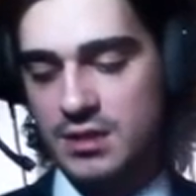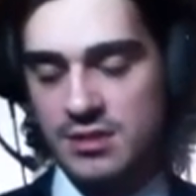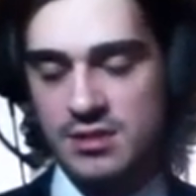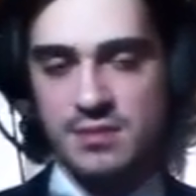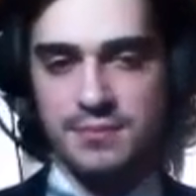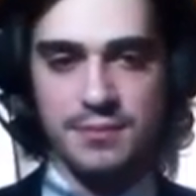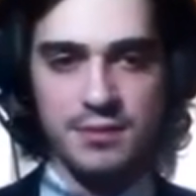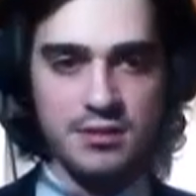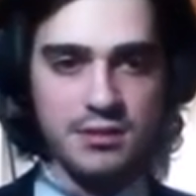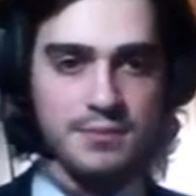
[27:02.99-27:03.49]

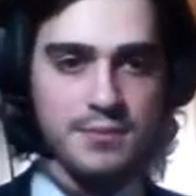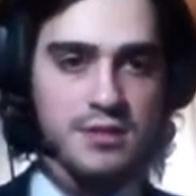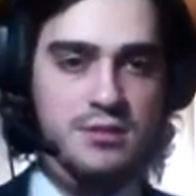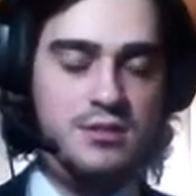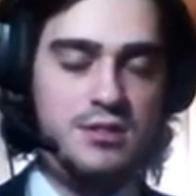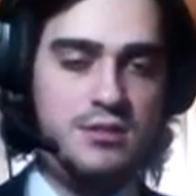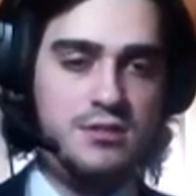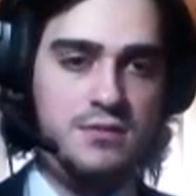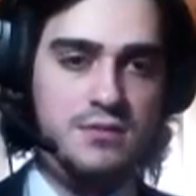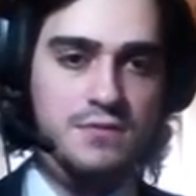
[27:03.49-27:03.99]
pretty much
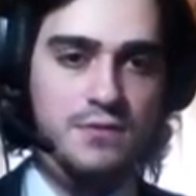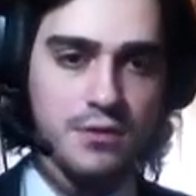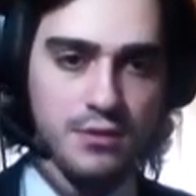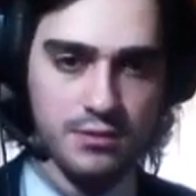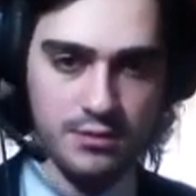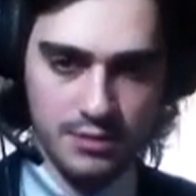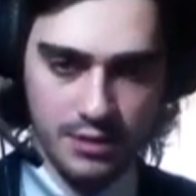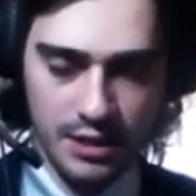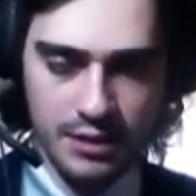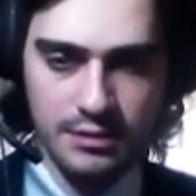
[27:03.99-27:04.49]
it for
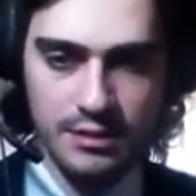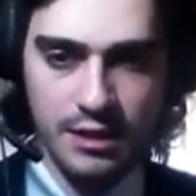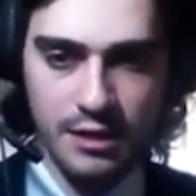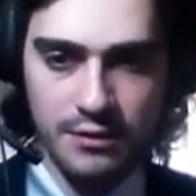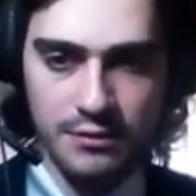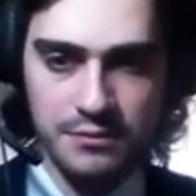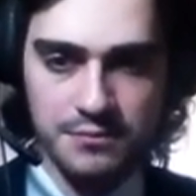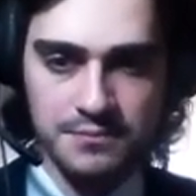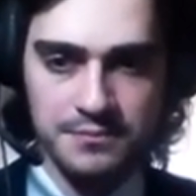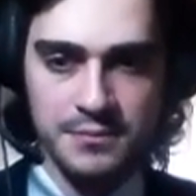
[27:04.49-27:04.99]
right
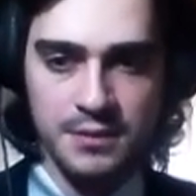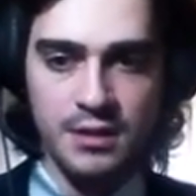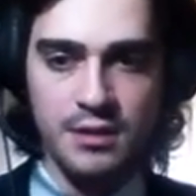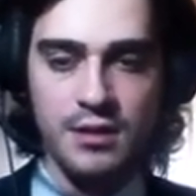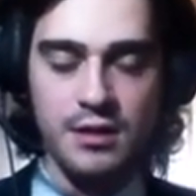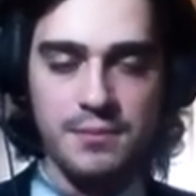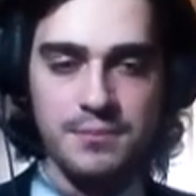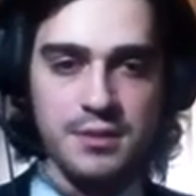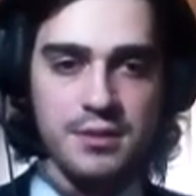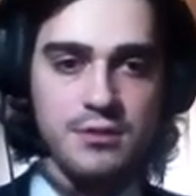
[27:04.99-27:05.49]
now.
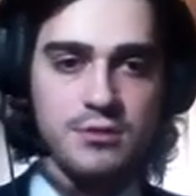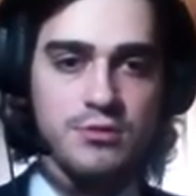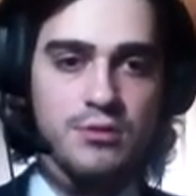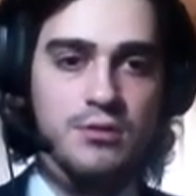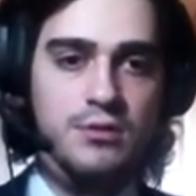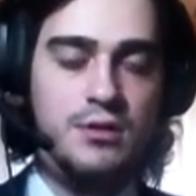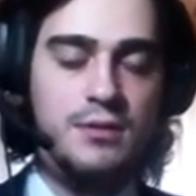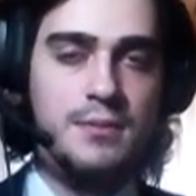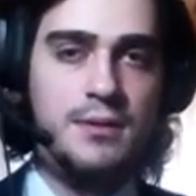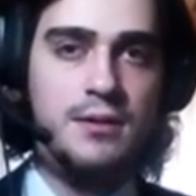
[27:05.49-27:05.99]
I'm gonna
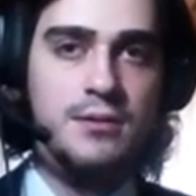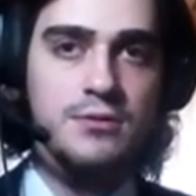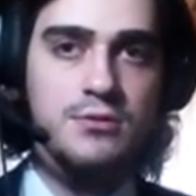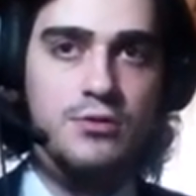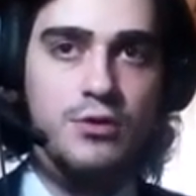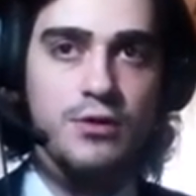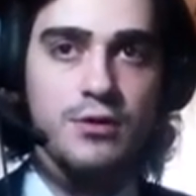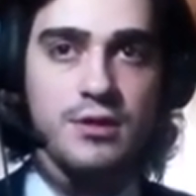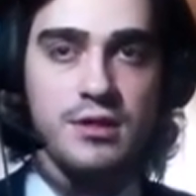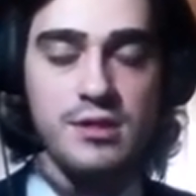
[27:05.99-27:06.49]
talk about
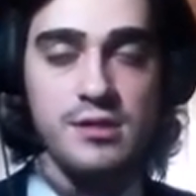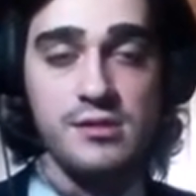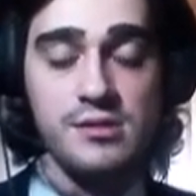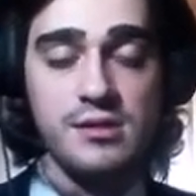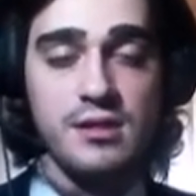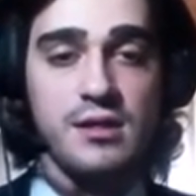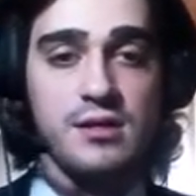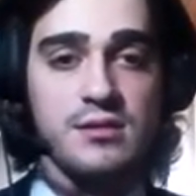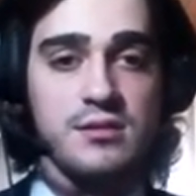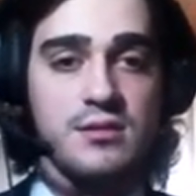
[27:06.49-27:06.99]
Turkey's
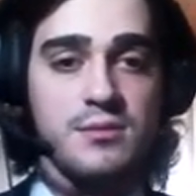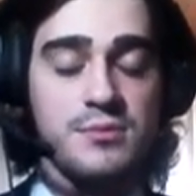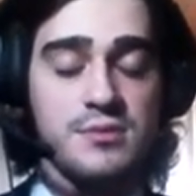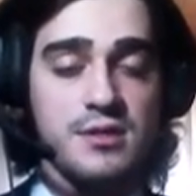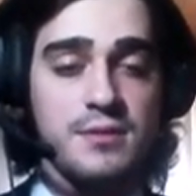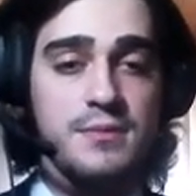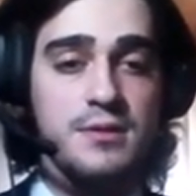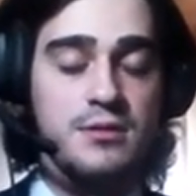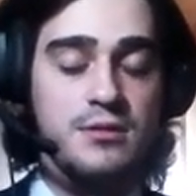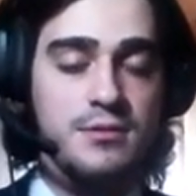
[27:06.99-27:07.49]
customs a
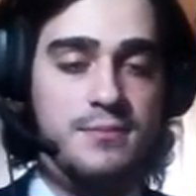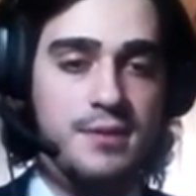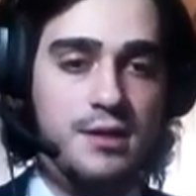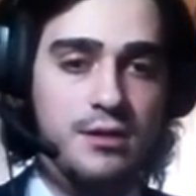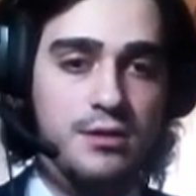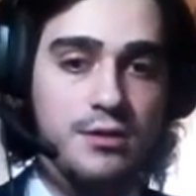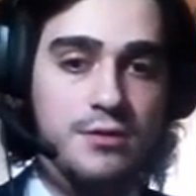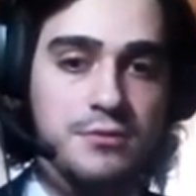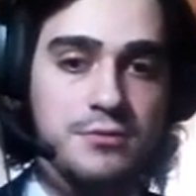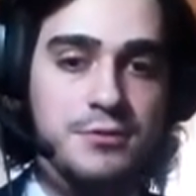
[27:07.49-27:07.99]
bit
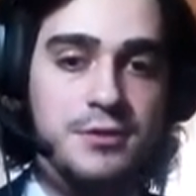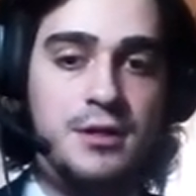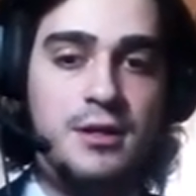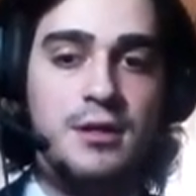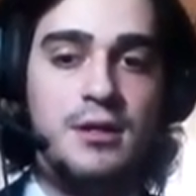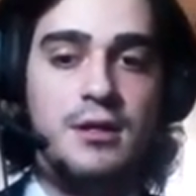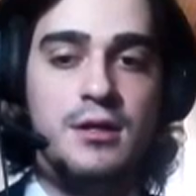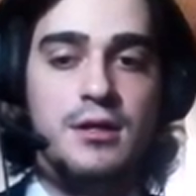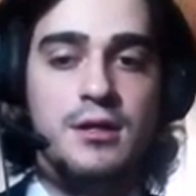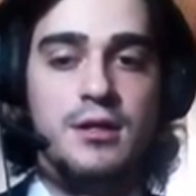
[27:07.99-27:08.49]
tomorrow.
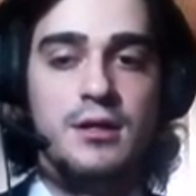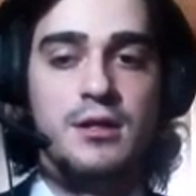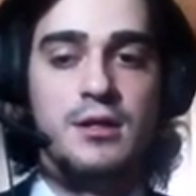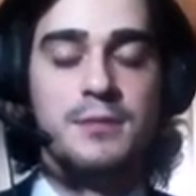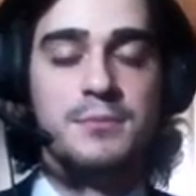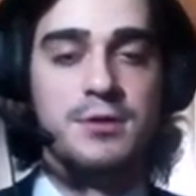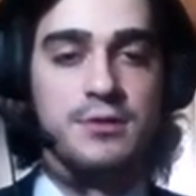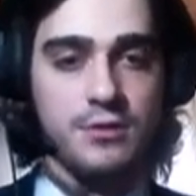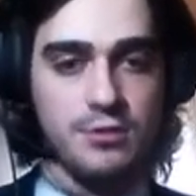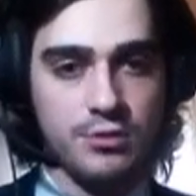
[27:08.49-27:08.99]

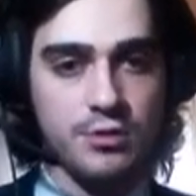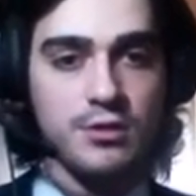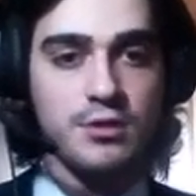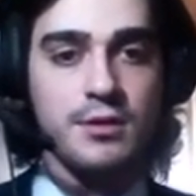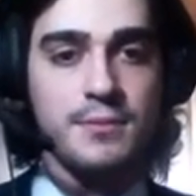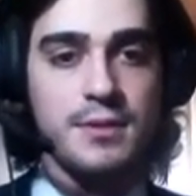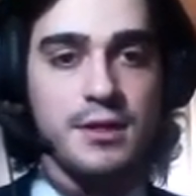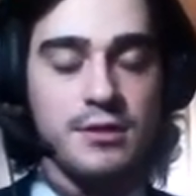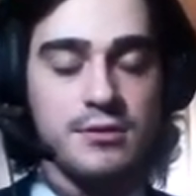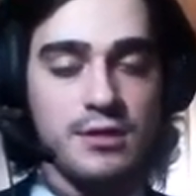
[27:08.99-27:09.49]
I'm gonna talk
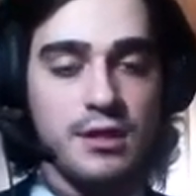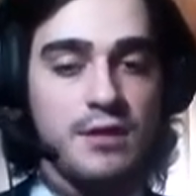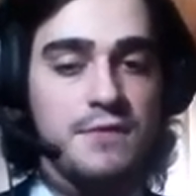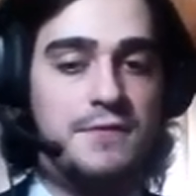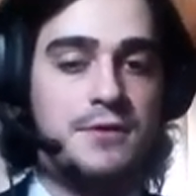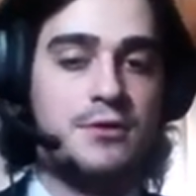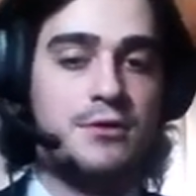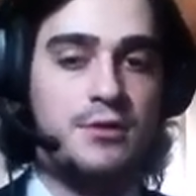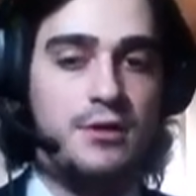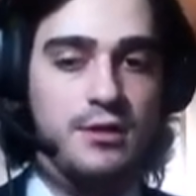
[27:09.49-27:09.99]
about how
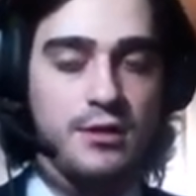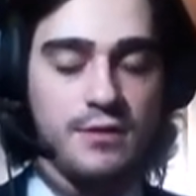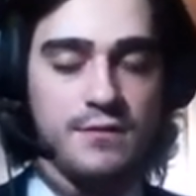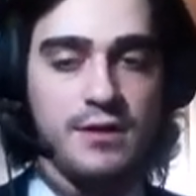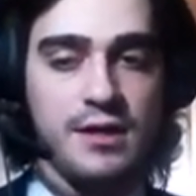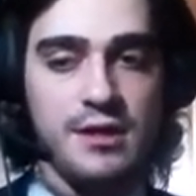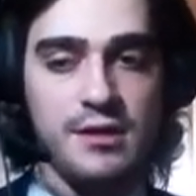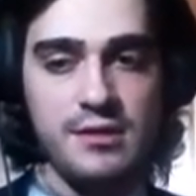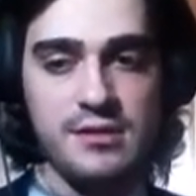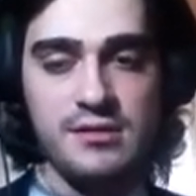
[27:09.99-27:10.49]

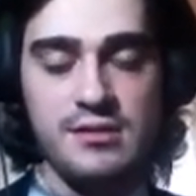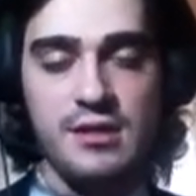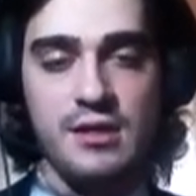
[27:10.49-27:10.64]
coronavirus